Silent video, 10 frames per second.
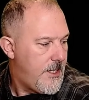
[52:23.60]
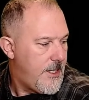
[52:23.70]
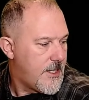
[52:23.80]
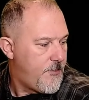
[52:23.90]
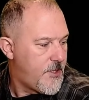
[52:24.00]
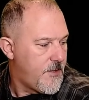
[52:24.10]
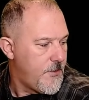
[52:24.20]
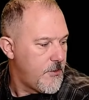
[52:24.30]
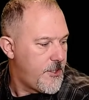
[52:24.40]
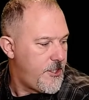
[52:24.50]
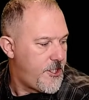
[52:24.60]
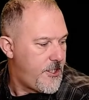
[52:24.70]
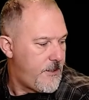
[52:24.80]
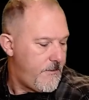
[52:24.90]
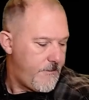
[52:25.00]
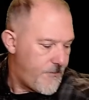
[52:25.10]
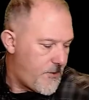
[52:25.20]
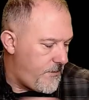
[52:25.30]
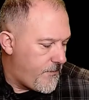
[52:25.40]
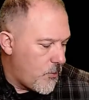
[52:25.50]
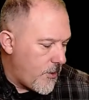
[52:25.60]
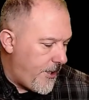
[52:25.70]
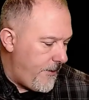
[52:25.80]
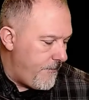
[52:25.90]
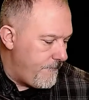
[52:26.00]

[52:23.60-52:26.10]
I'm going to put the voltage in, two forty.